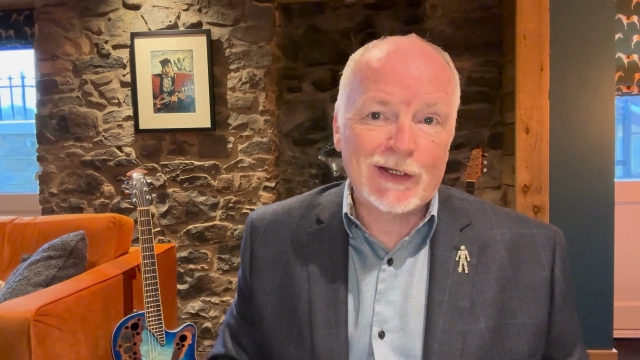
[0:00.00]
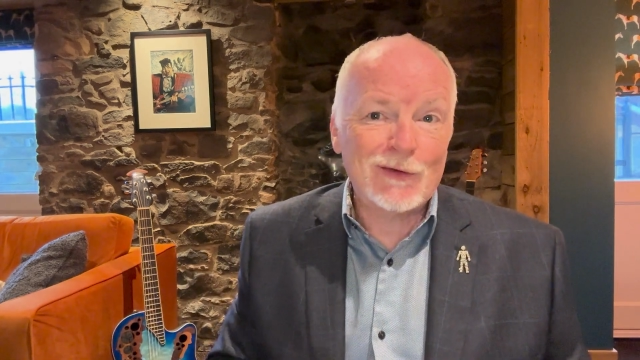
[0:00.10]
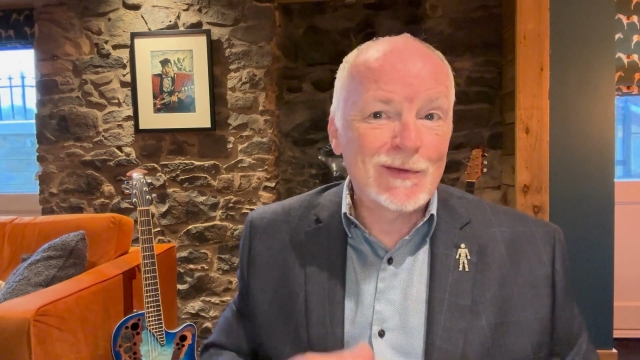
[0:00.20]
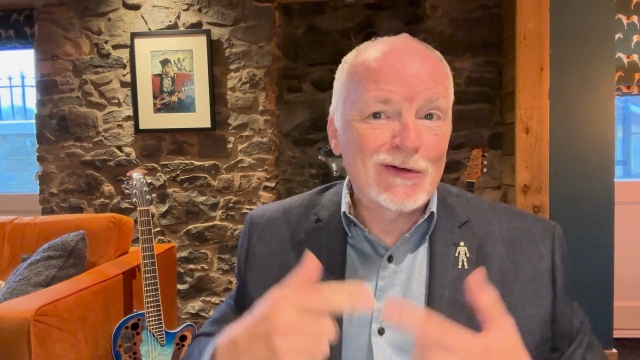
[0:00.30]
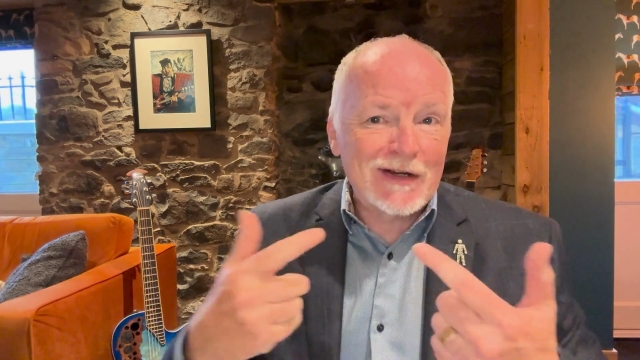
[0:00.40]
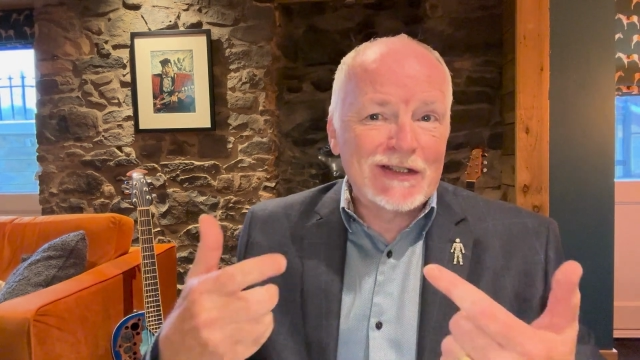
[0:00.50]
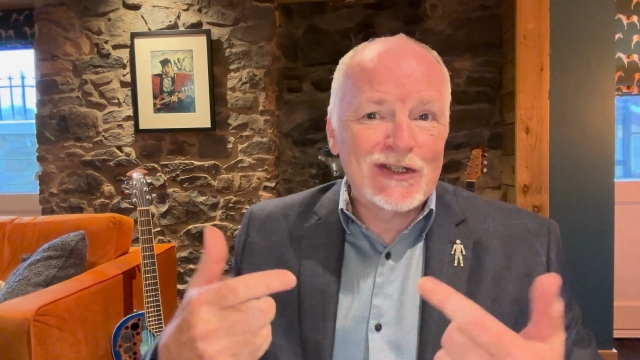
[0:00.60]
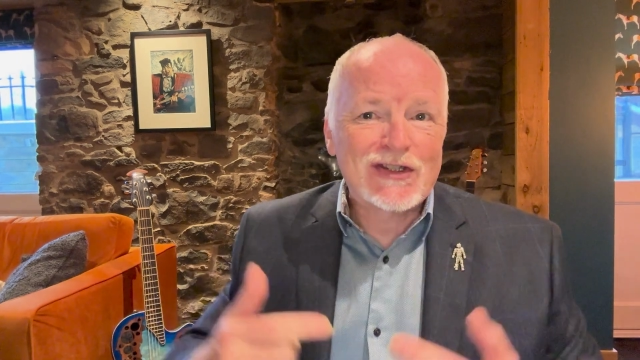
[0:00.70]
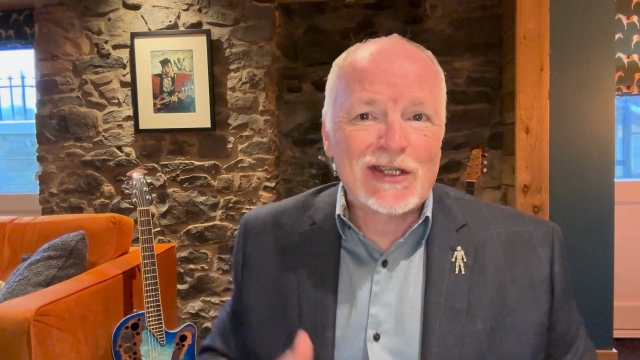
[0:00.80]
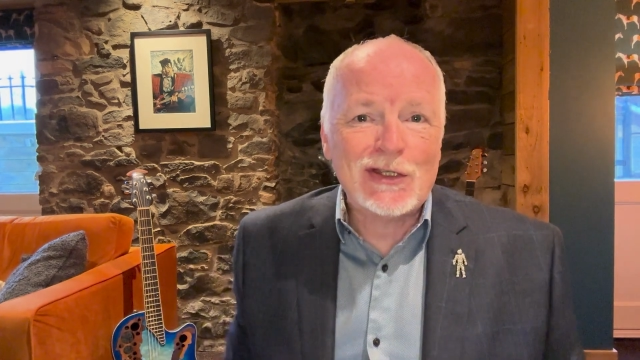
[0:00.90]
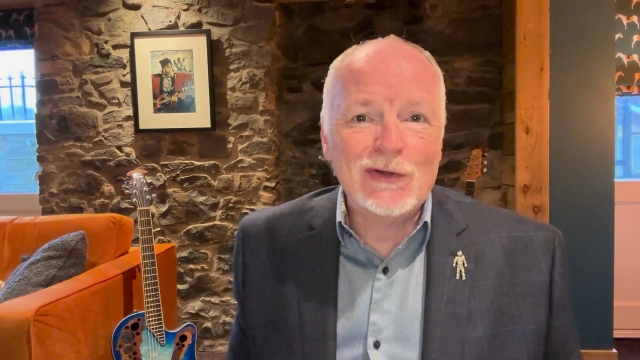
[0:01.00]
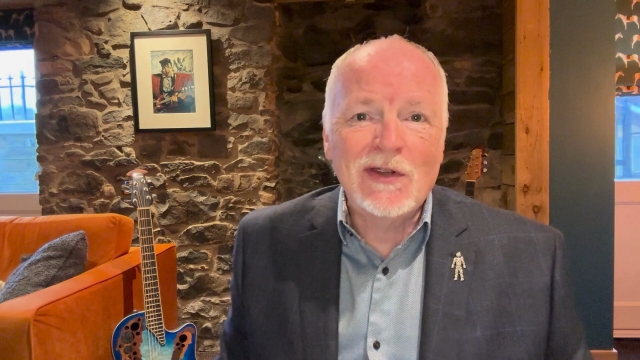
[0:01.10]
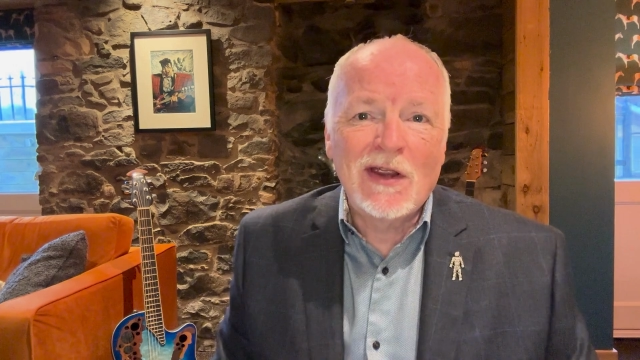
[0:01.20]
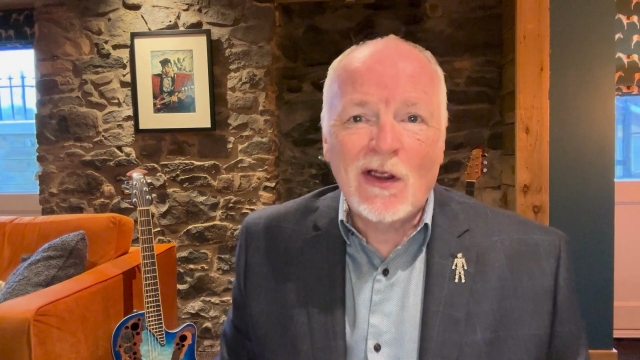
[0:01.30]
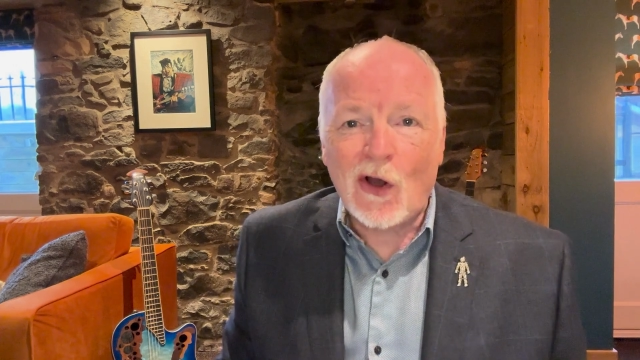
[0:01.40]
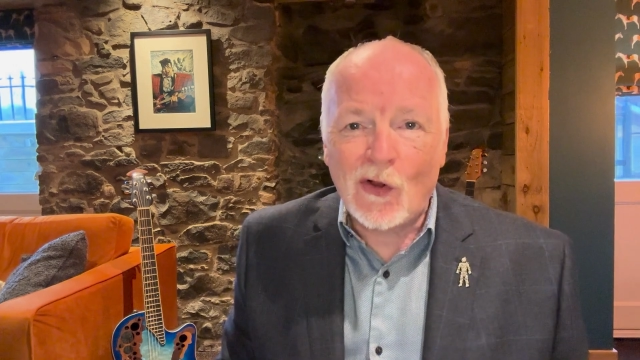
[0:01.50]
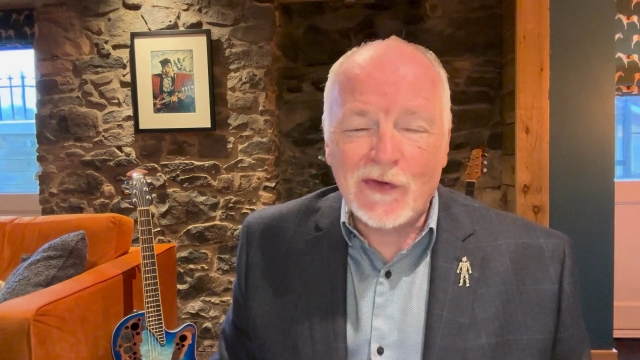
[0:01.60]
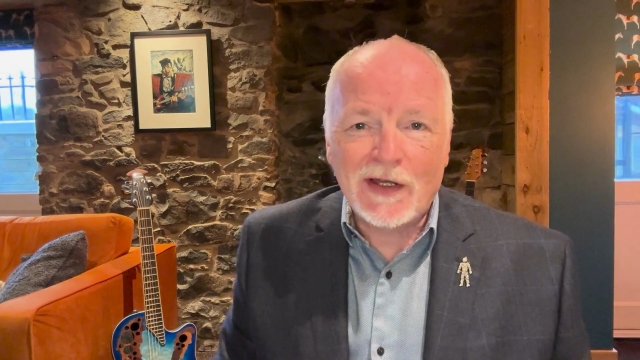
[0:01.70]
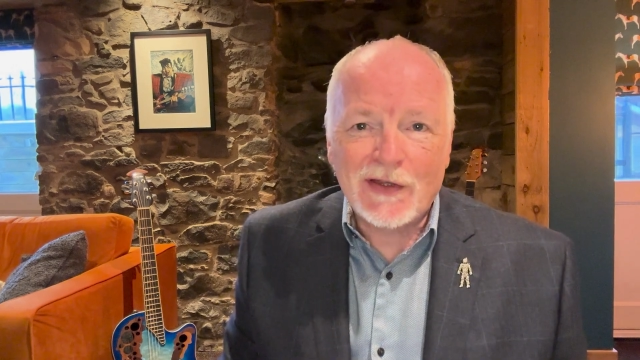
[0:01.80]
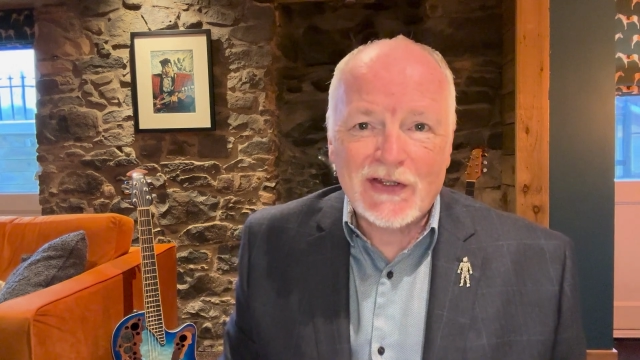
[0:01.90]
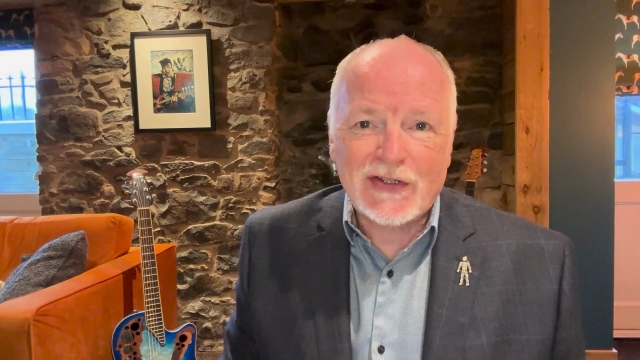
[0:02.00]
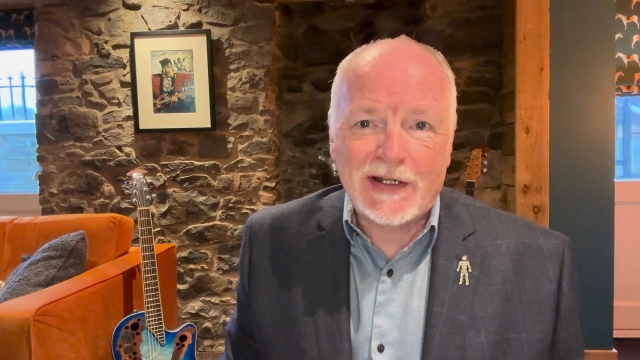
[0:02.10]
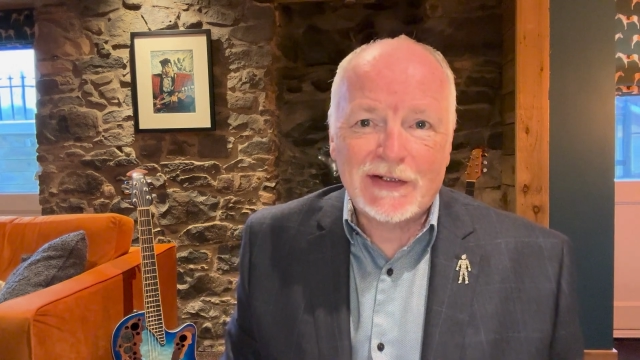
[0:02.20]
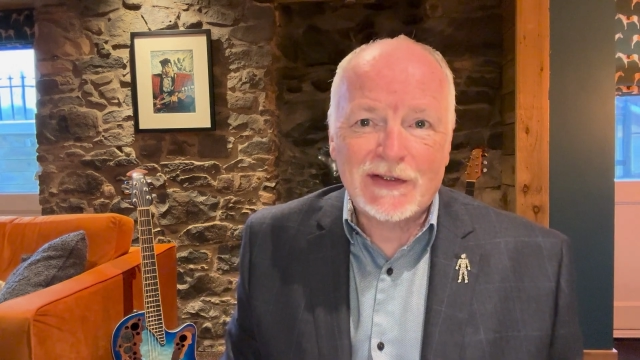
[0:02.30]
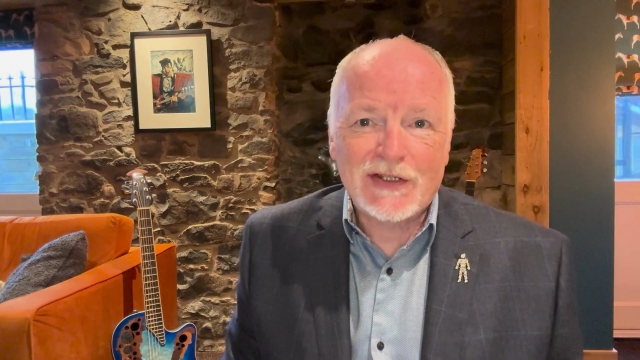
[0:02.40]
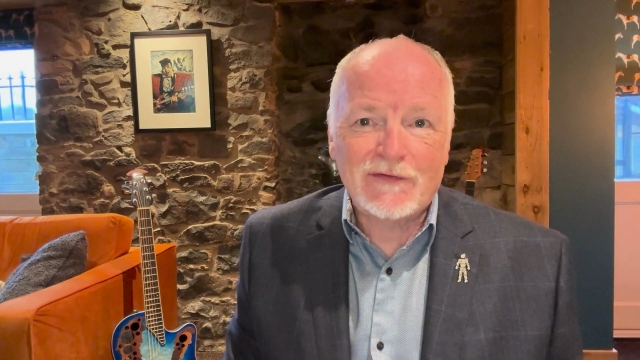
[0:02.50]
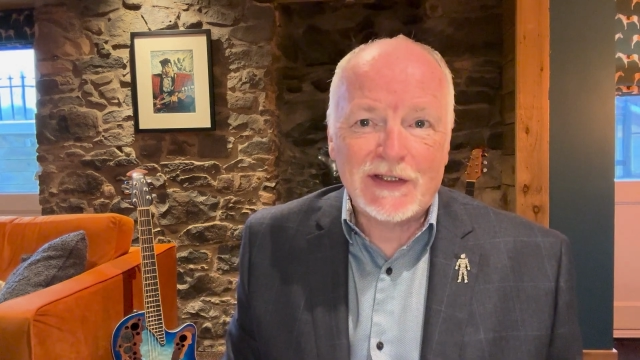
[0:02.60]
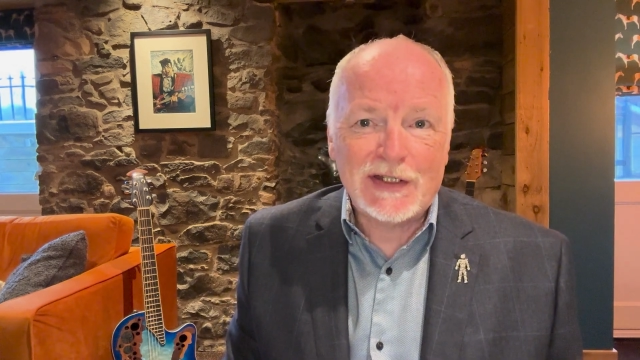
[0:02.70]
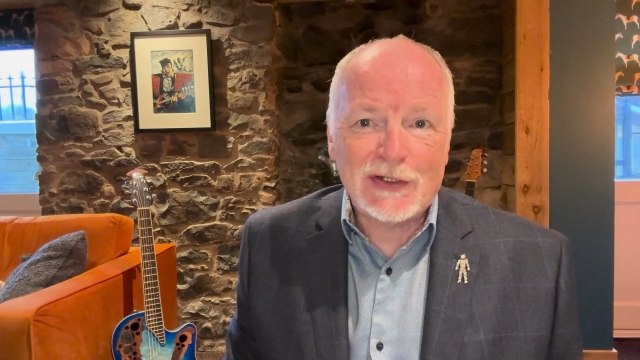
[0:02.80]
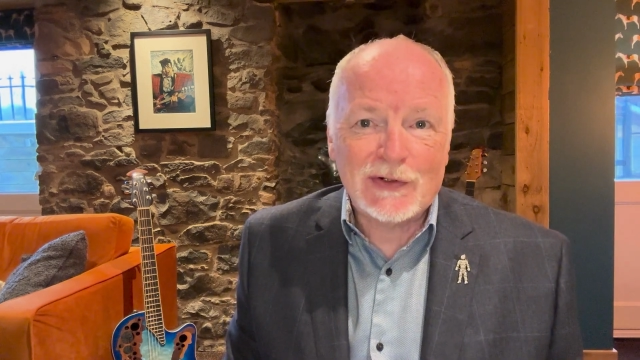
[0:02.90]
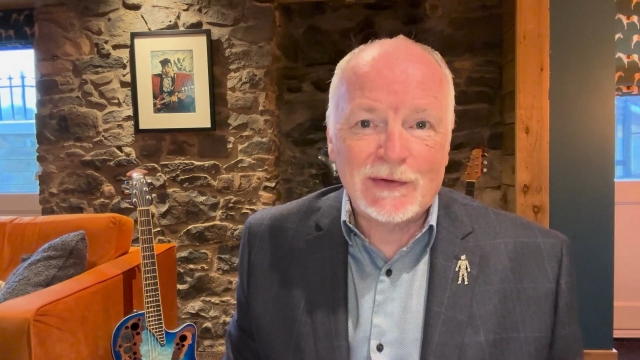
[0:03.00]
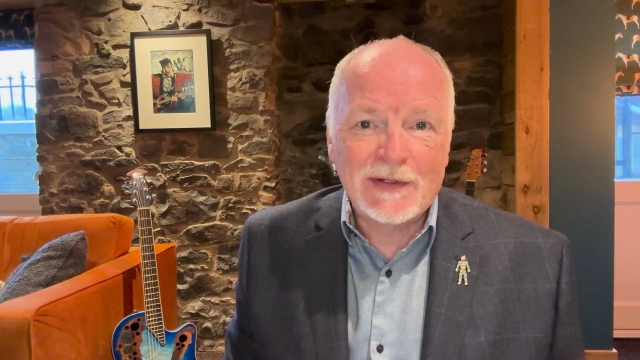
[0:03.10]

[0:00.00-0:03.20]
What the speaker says: It would be great to see you on the other side of this video.